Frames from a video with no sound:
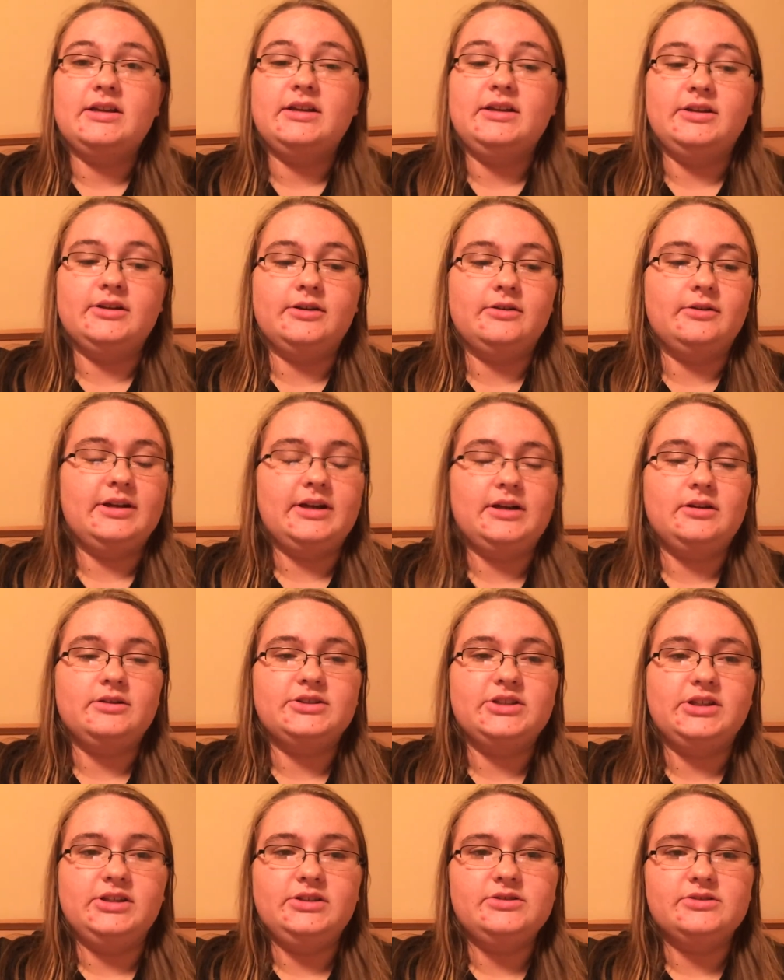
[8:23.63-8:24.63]
you know it all
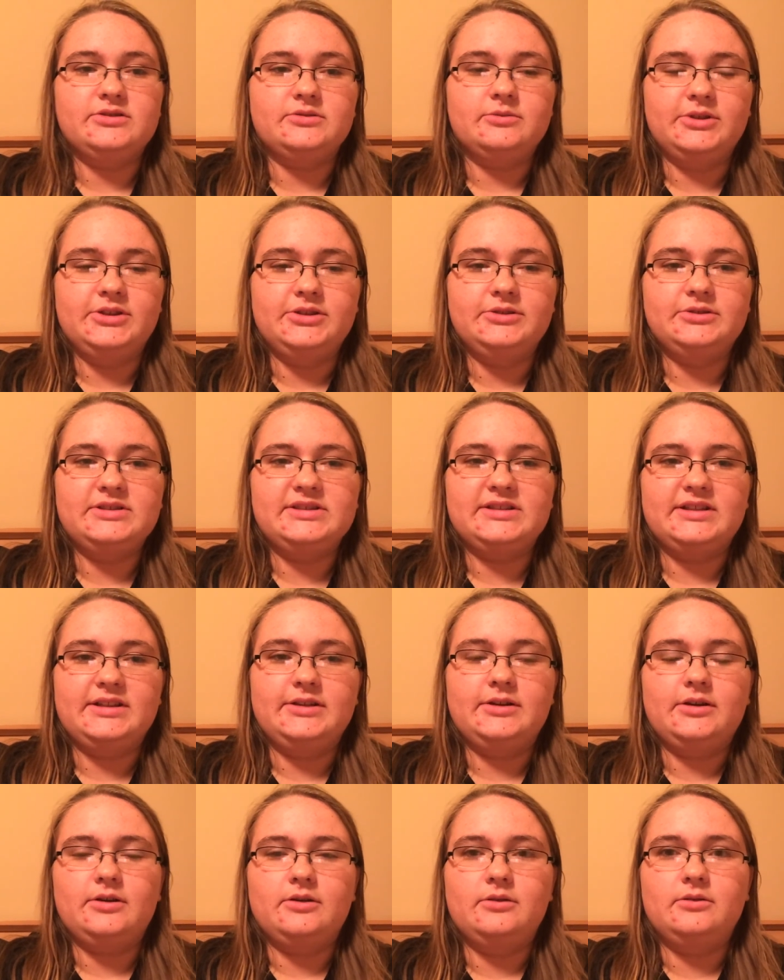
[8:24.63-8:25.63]
changes when you
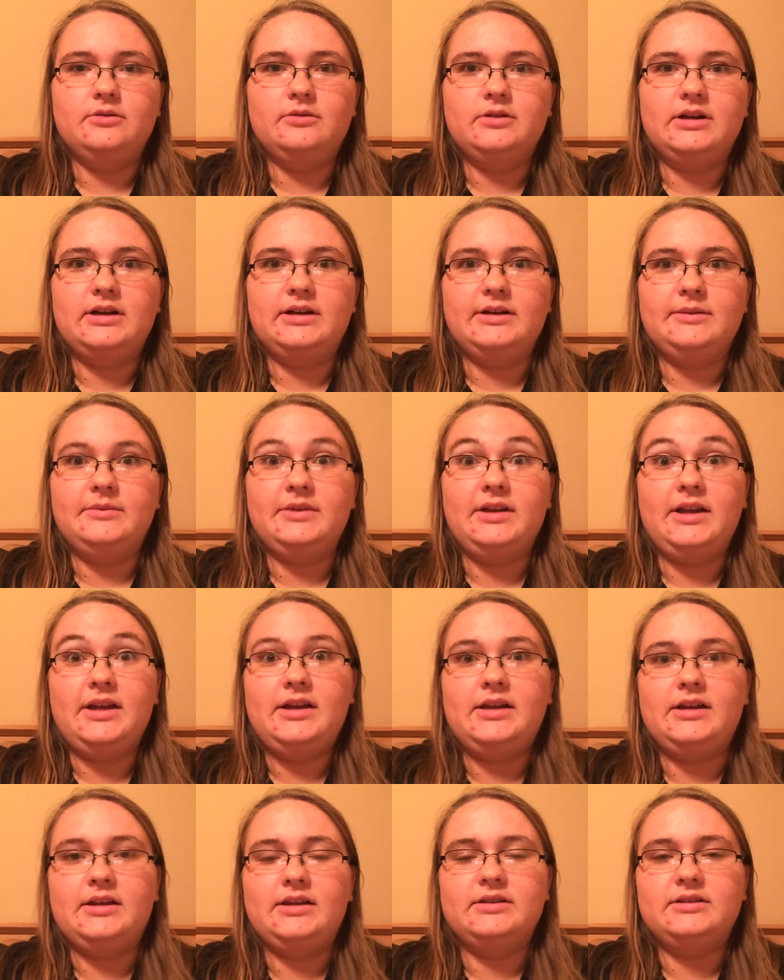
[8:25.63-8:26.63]
say oh i'm
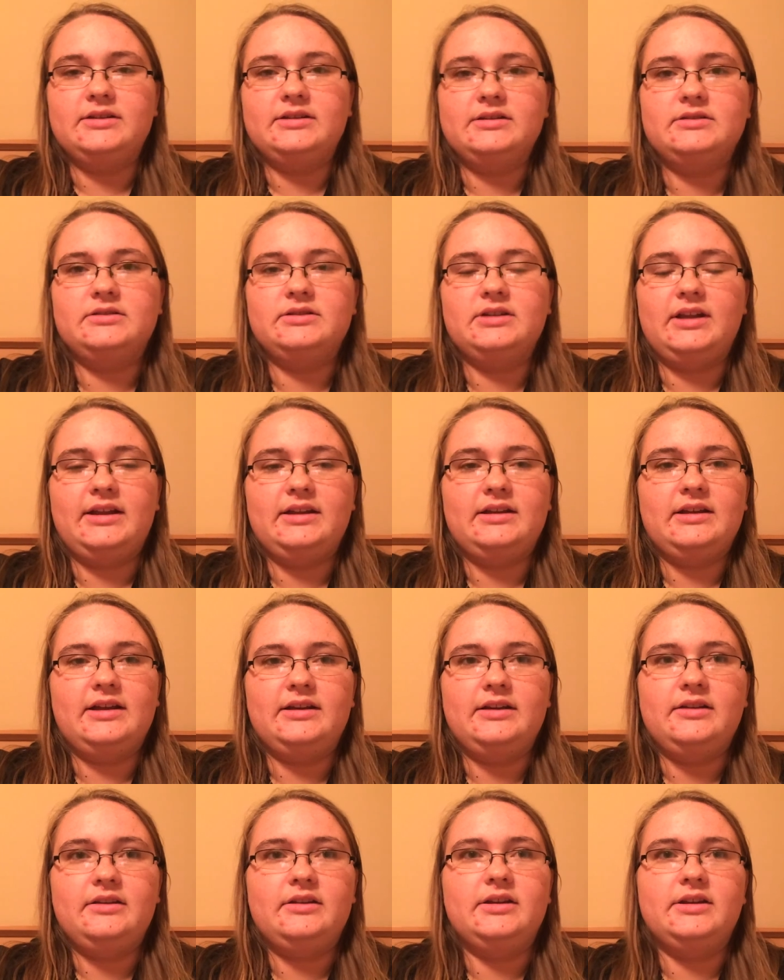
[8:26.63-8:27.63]
gay and like
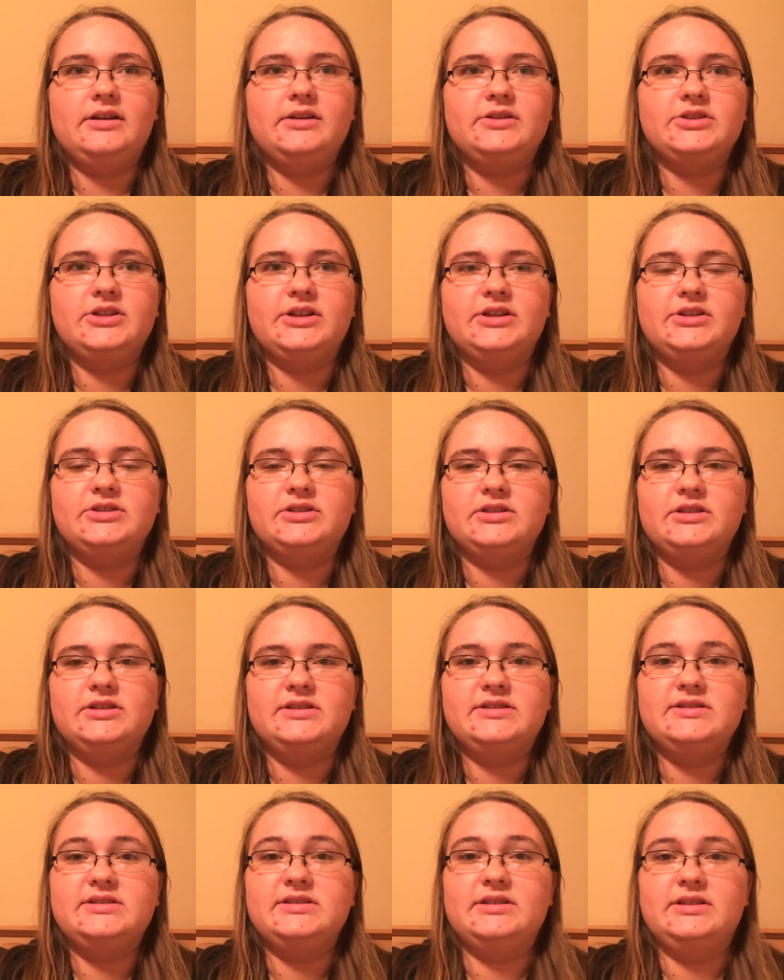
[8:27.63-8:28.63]
anything can change in an
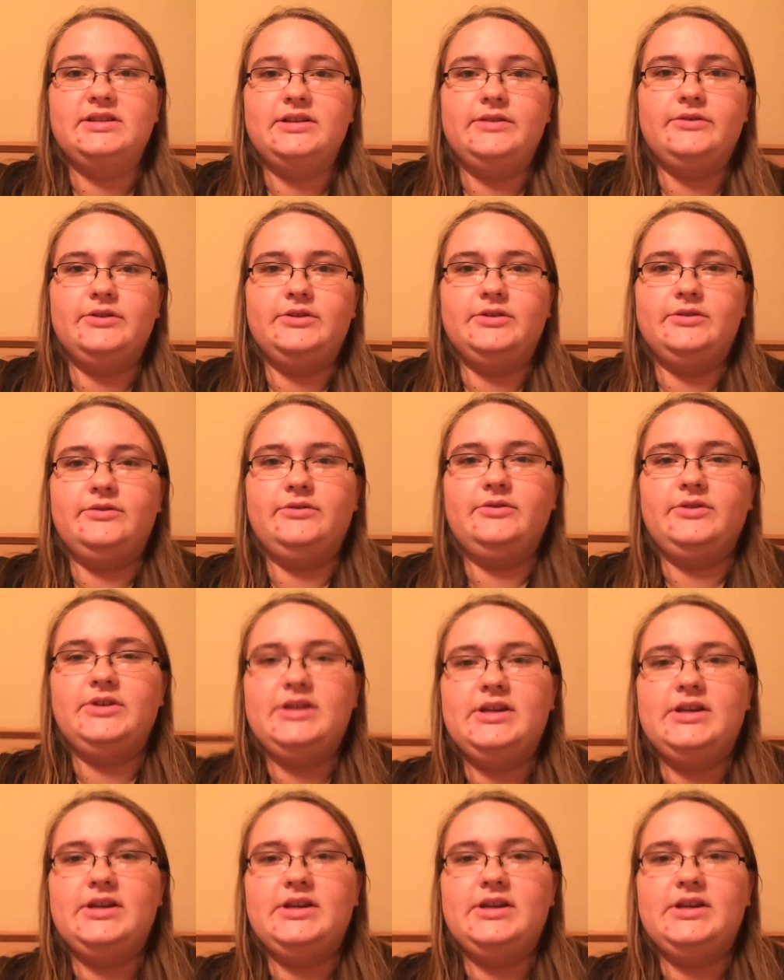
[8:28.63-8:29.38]
instant even if